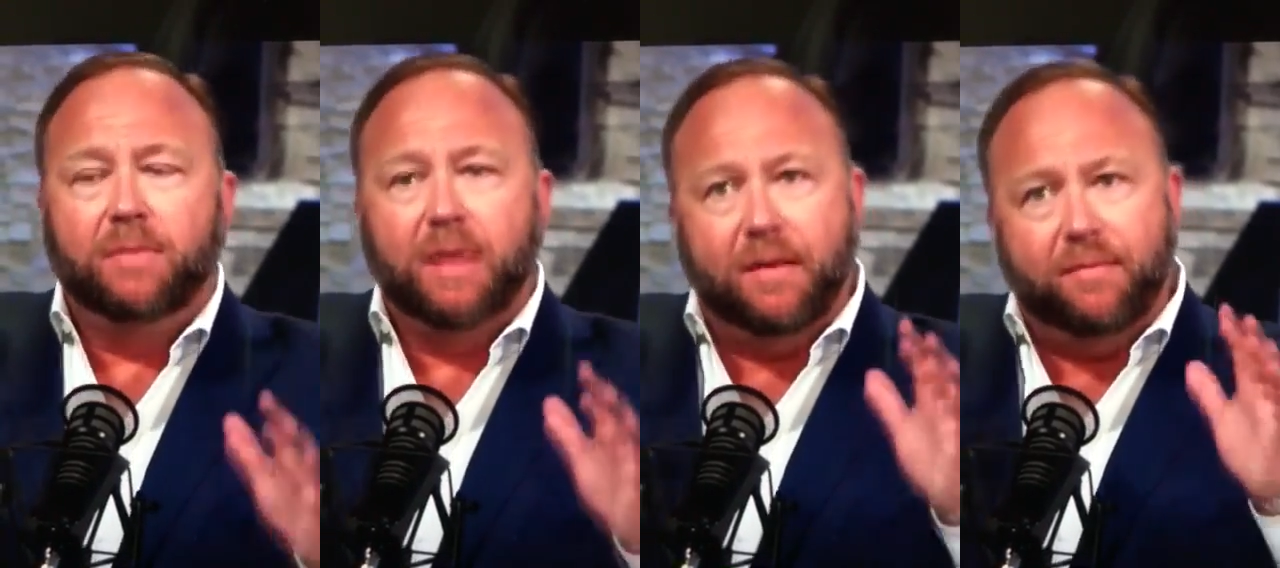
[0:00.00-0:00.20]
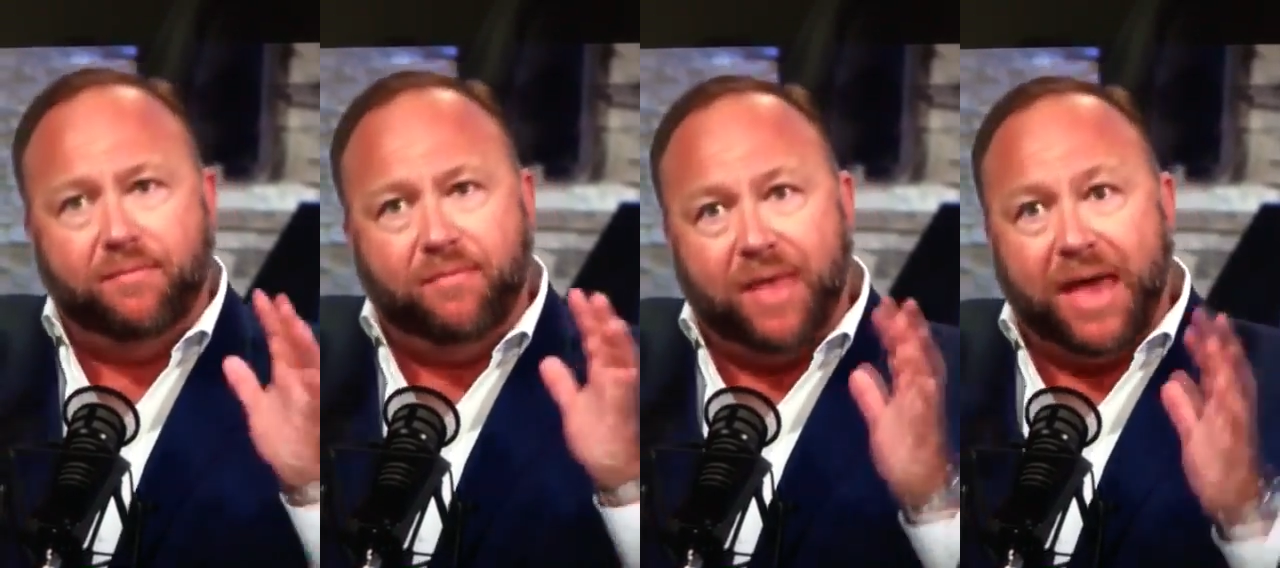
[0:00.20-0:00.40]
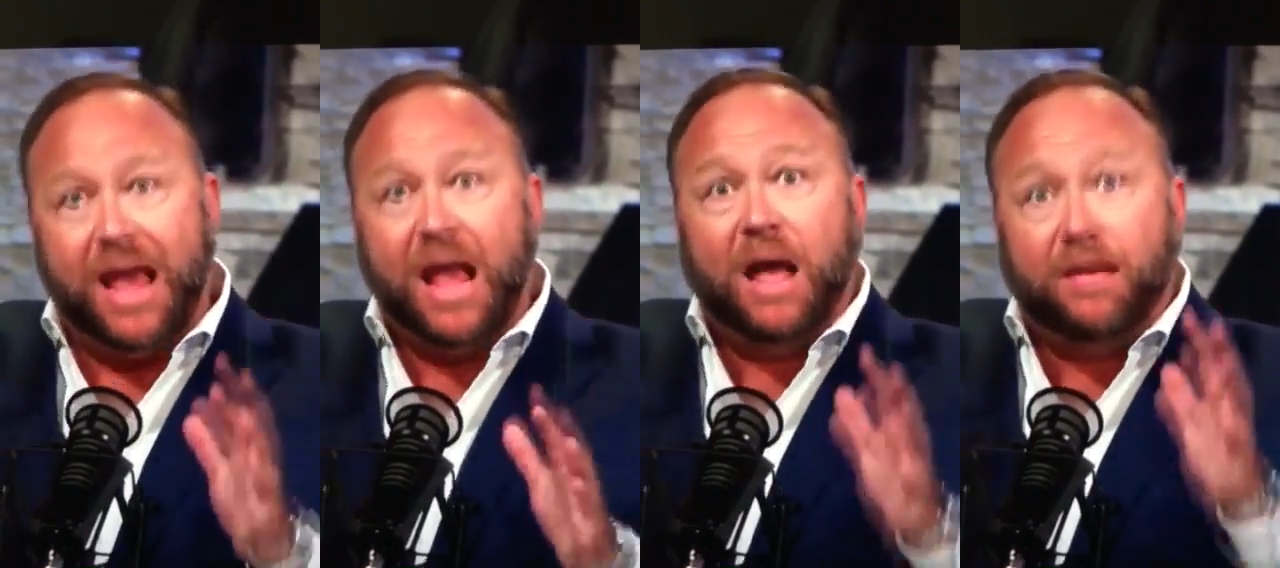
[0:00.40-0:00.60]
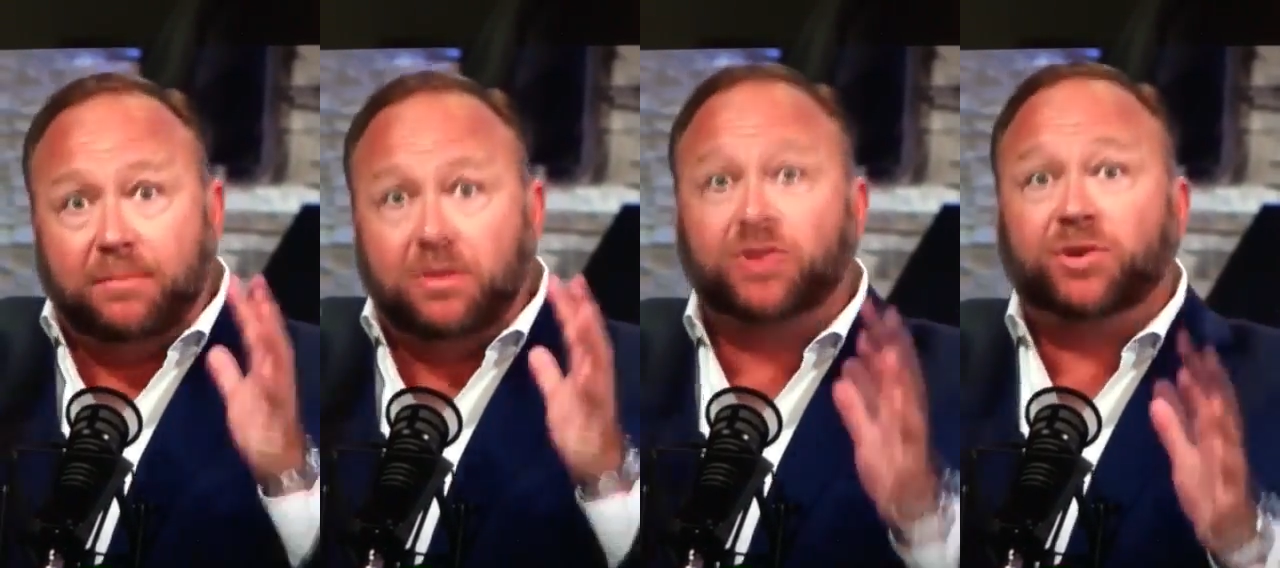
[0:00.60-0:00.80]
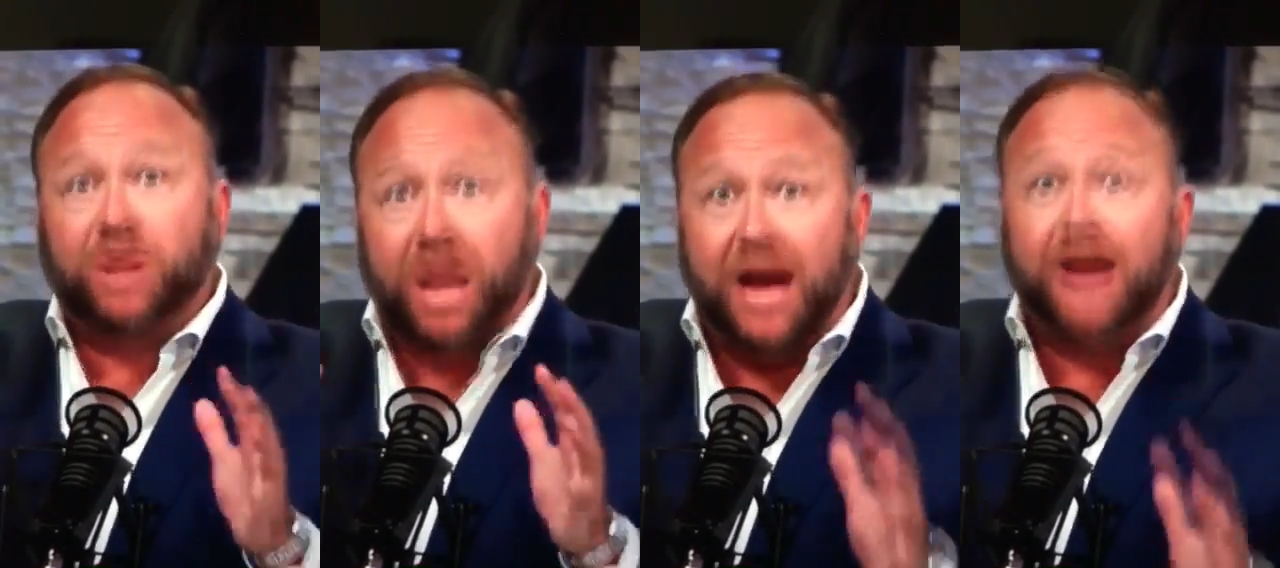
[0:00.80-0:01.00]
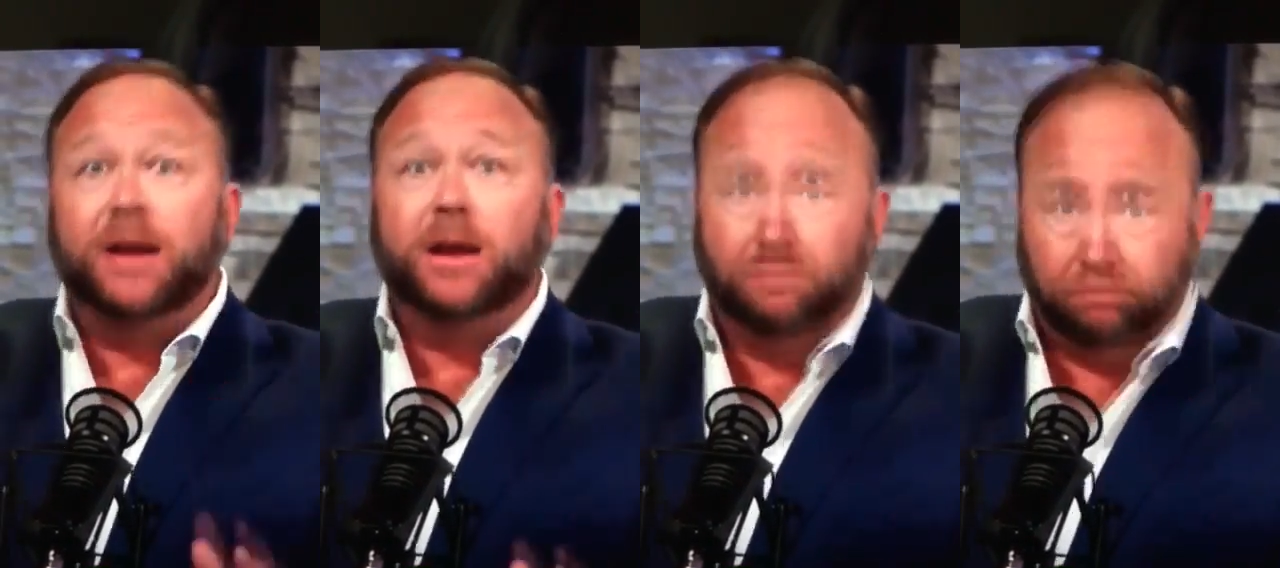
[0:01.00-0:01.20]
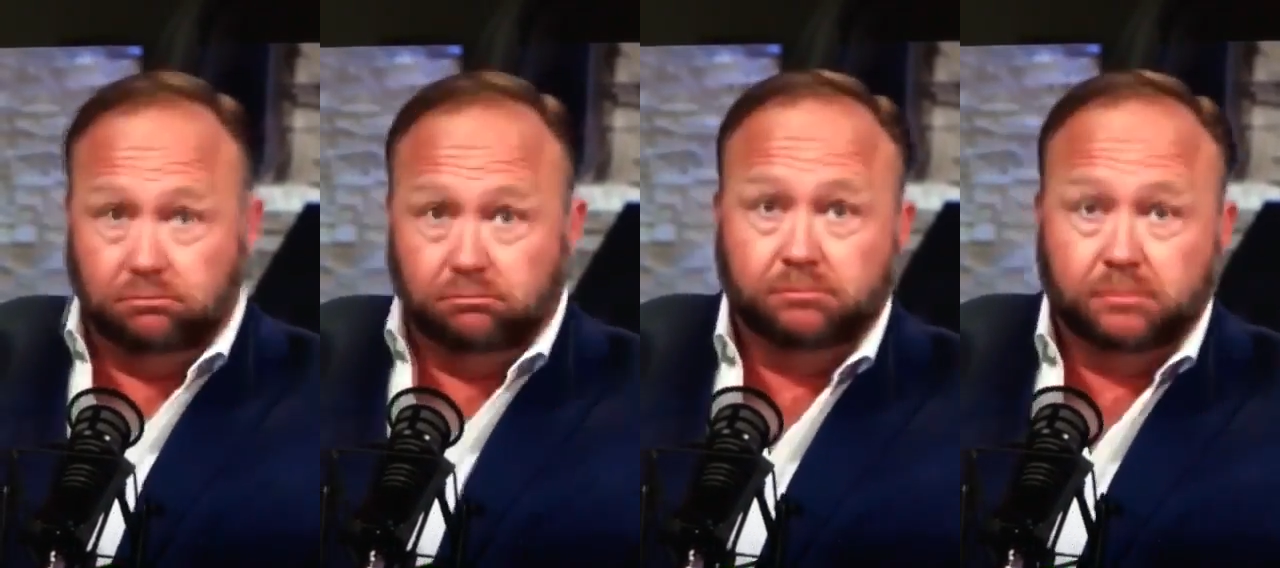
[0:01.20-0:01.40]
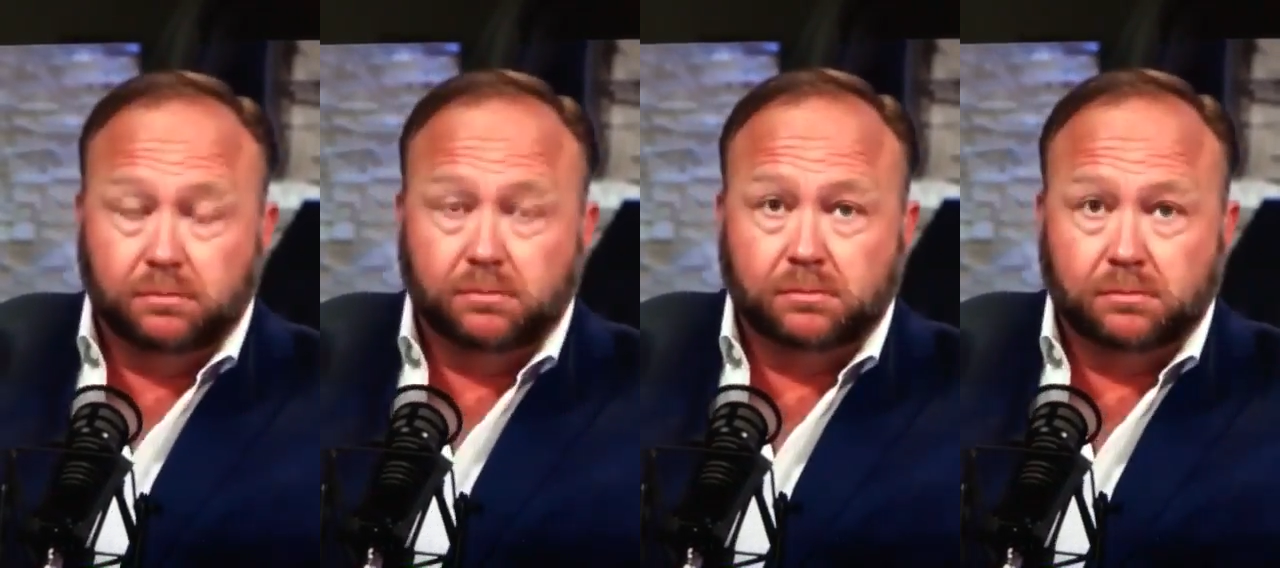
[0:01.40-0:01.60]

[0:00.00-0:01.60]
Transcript: that they have decided